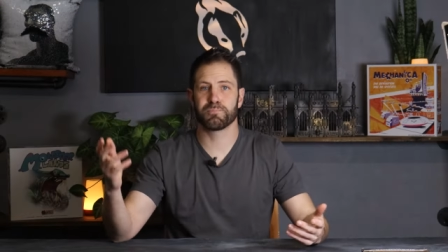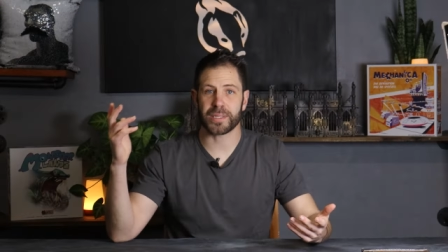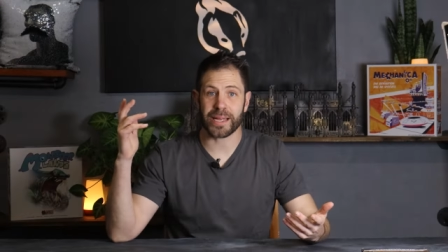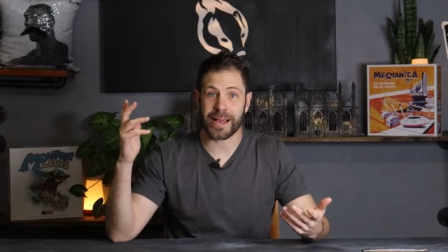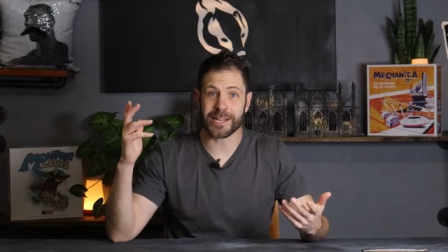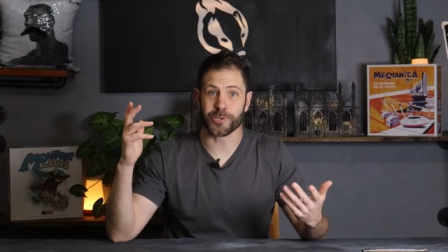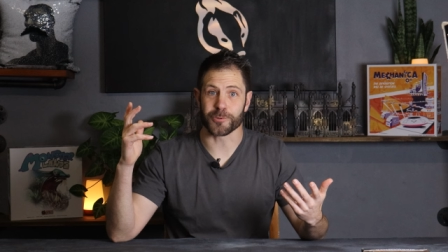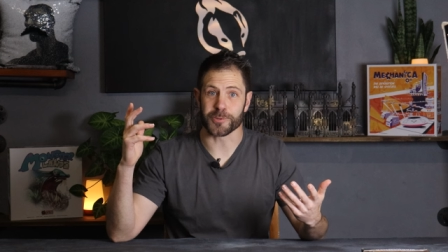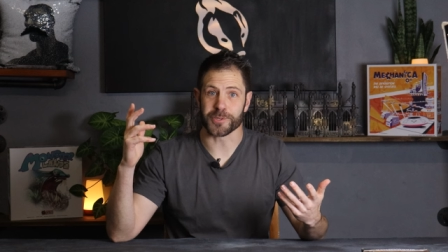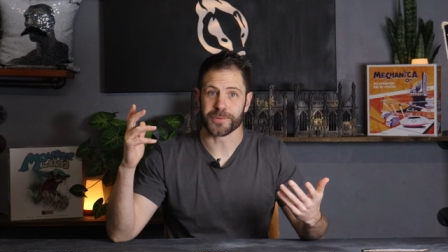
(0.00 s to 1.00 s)
Blood
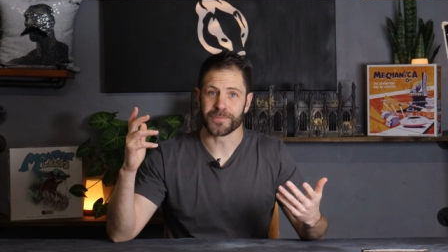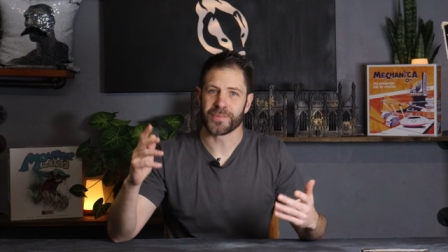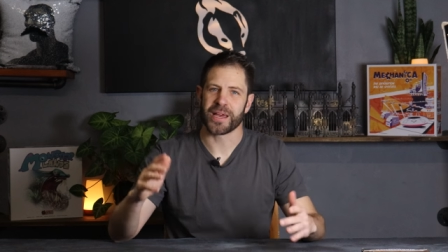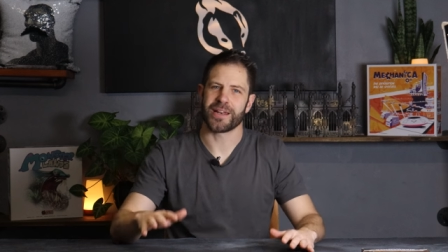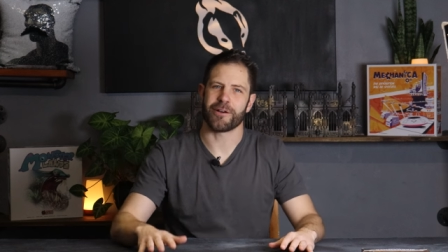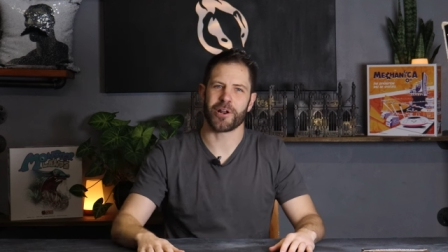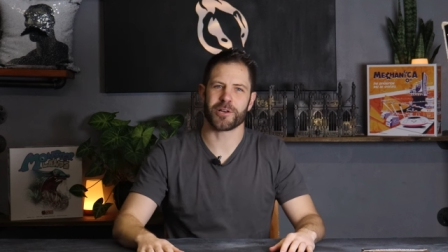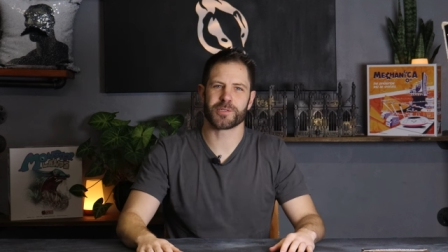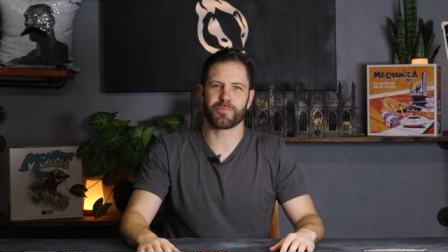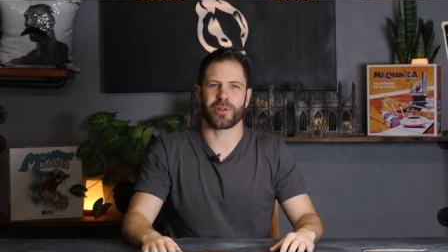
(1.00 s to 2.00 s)
Angels. Now I know
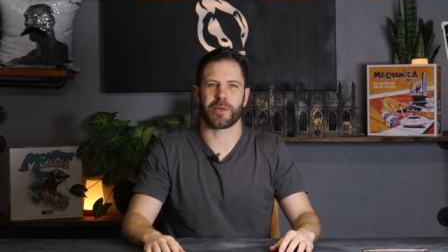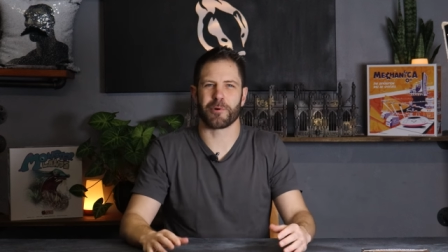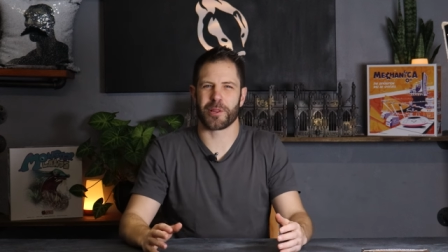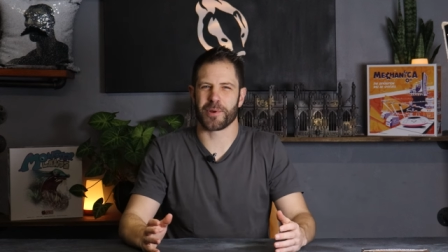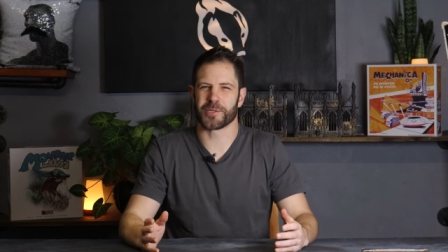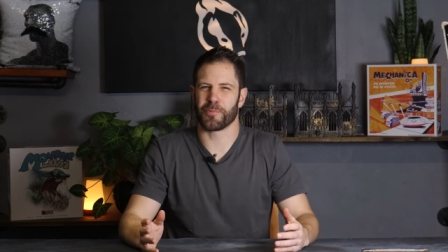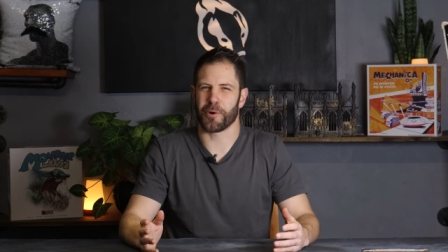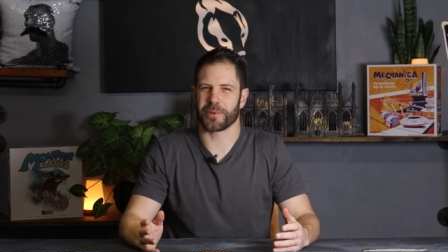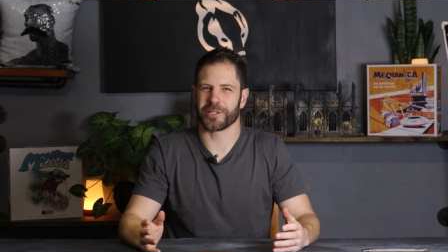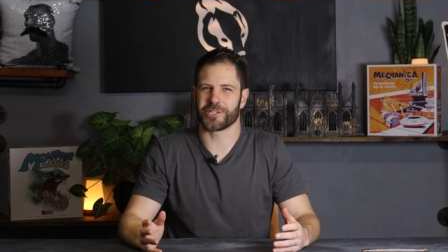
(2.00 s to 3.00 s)
it's probably one of the most
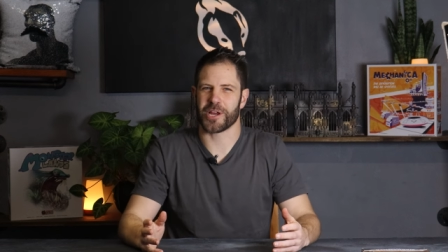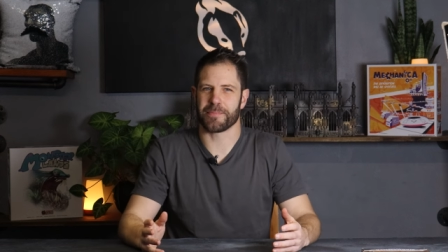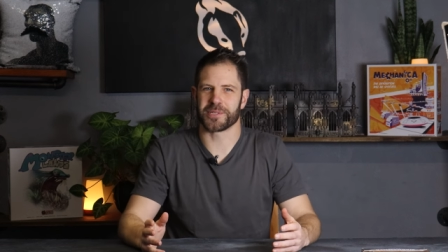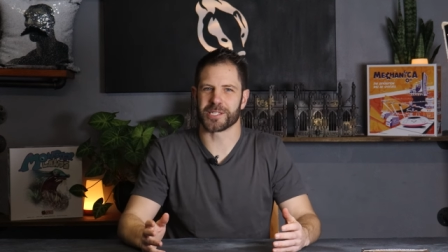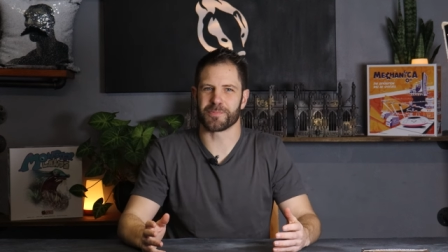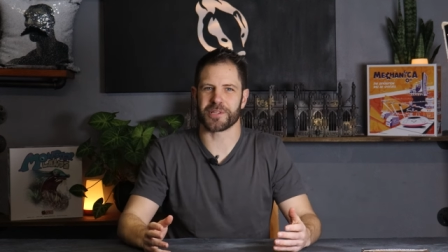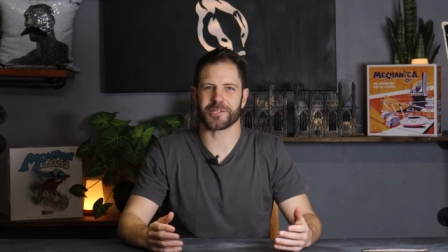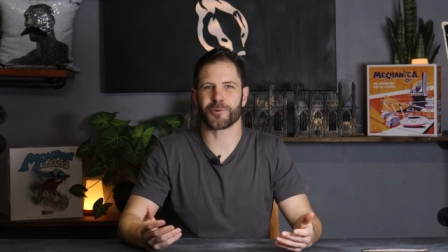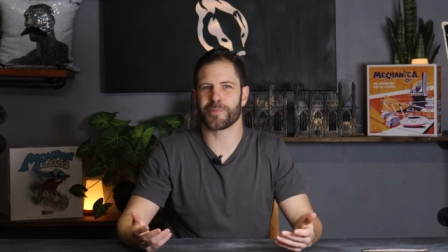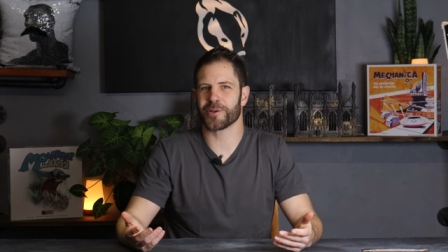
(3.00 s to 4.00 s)
popular chapters, but
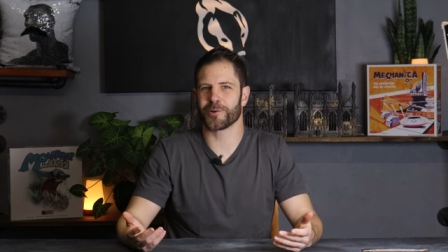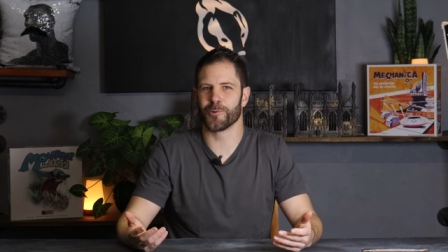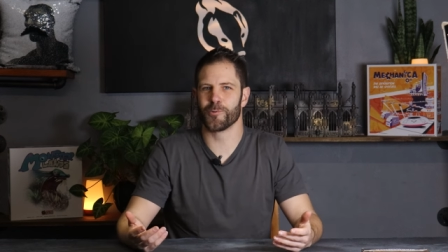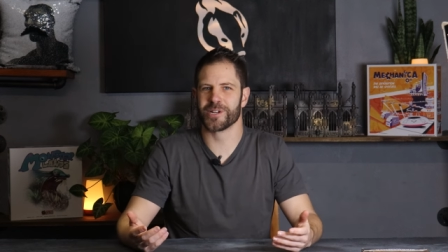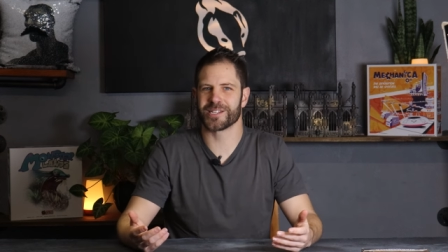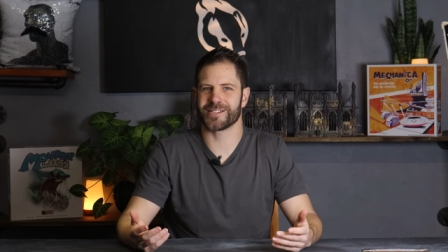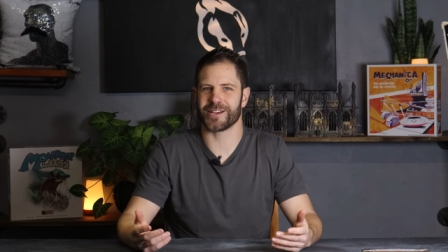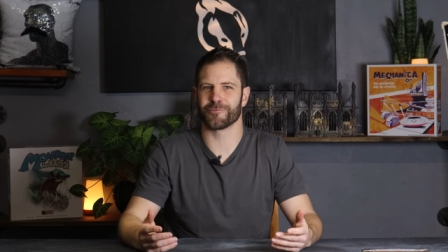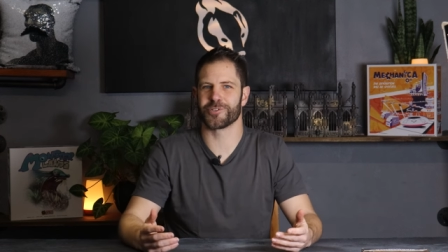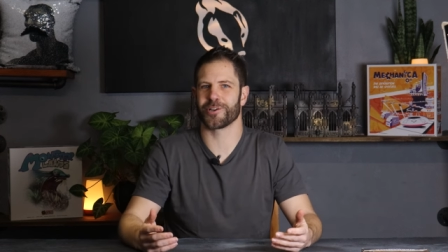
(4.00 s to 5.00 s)
this could be a cool
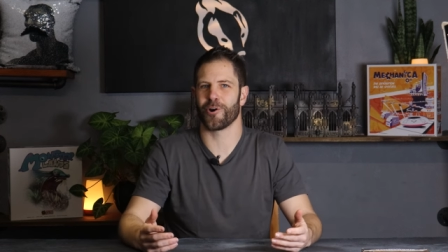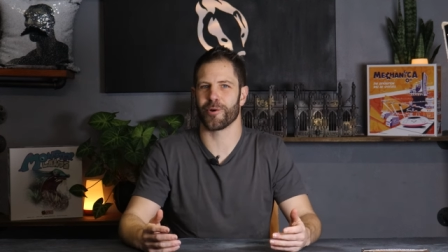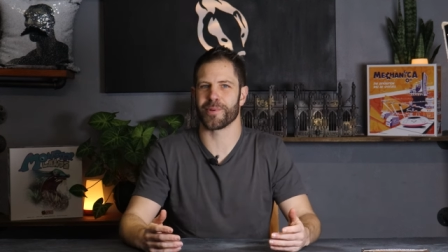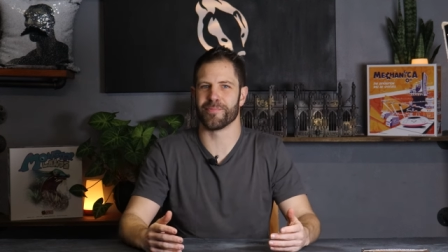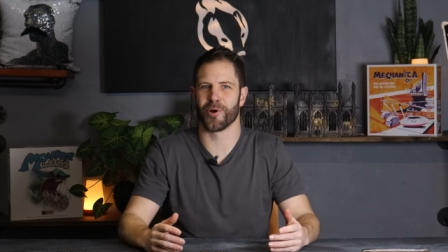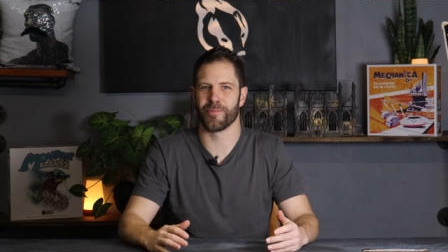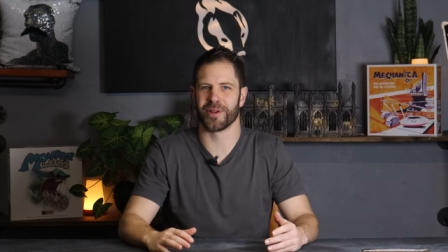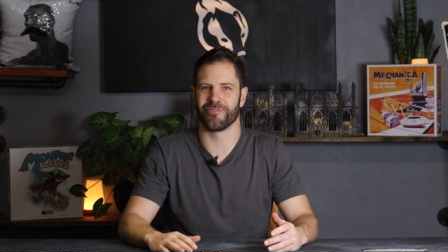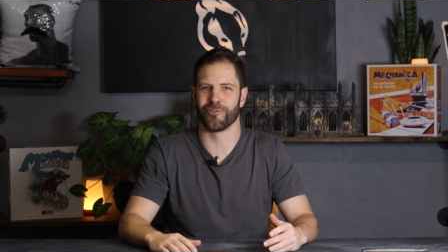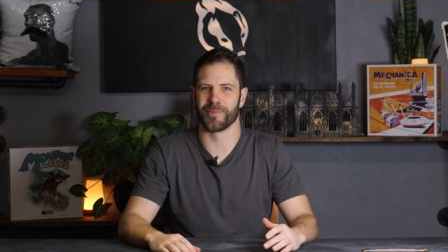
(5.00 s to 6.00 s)
nostalgic hobby
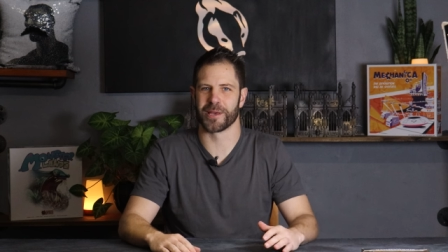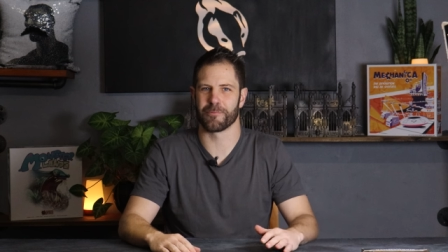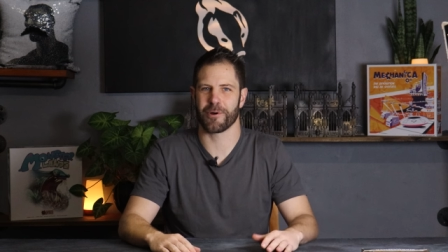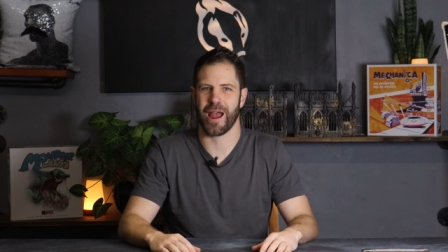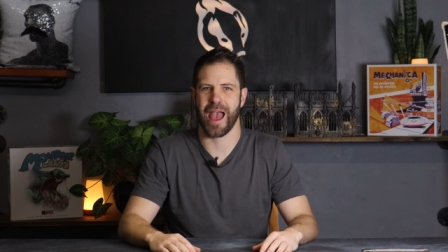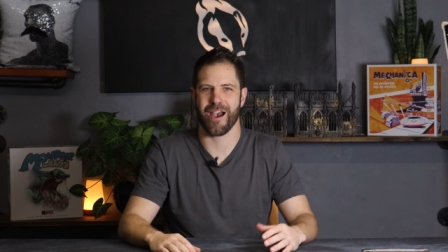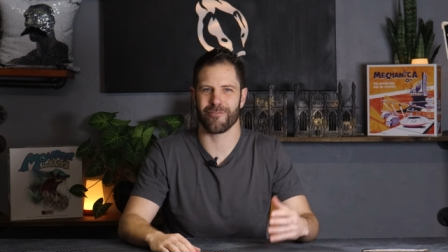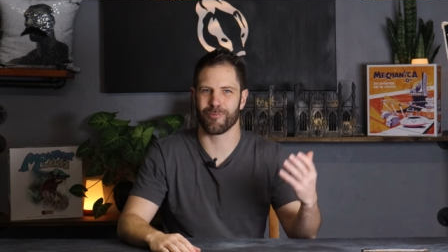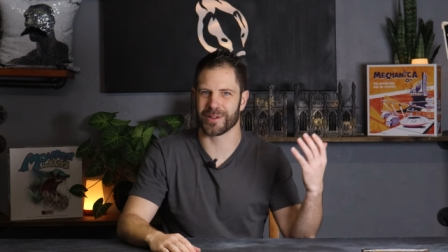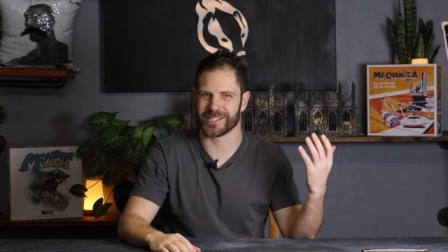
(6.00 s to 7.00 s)
moment for me where I
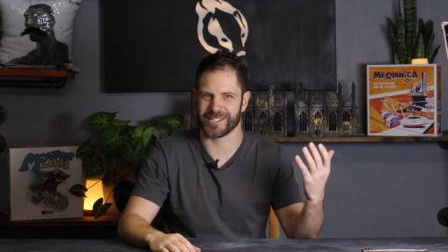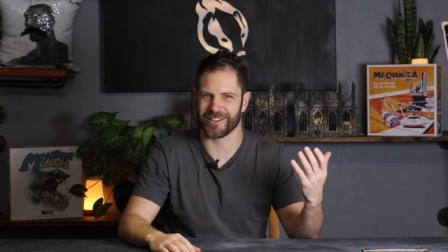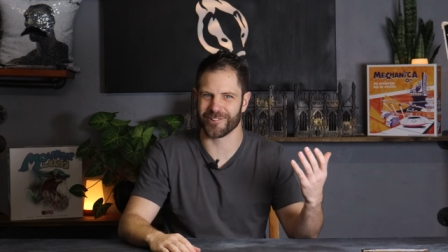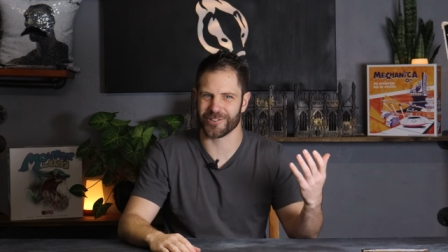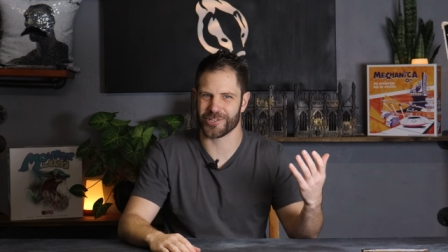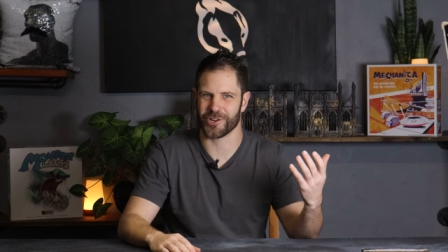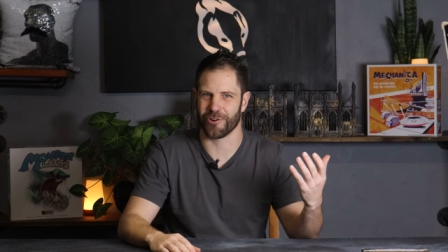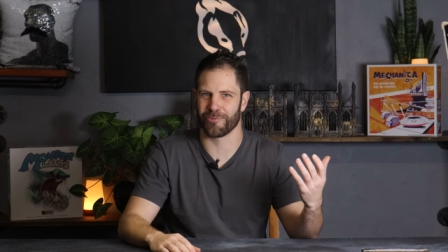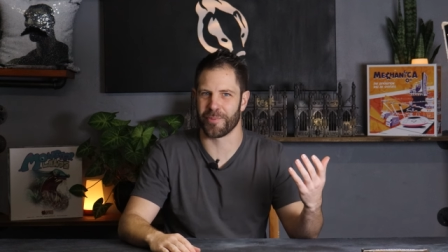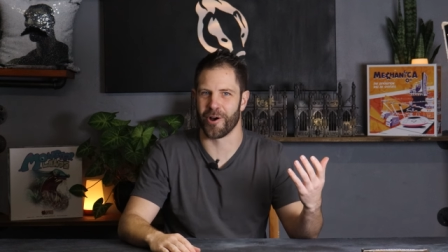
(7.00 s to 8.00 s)
have one sitting on the
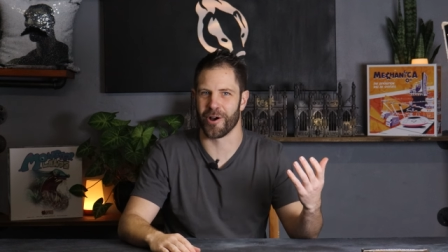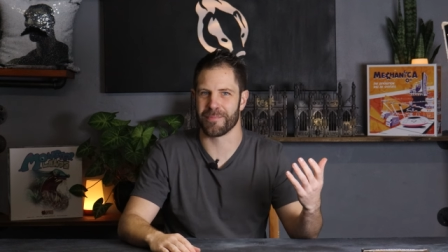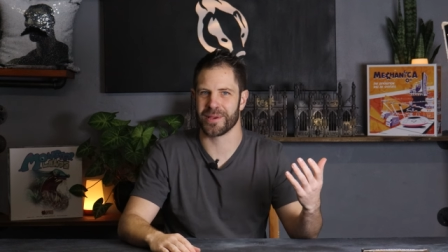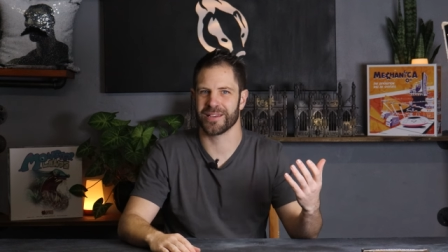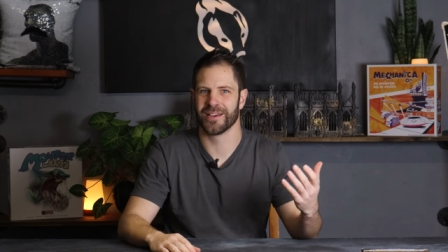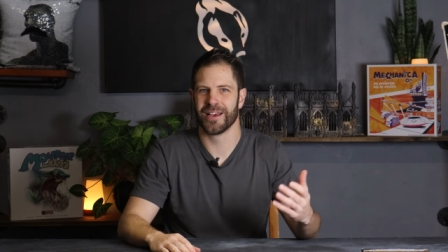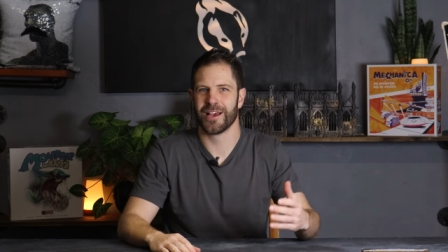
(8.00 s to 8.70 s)
shelf behind me,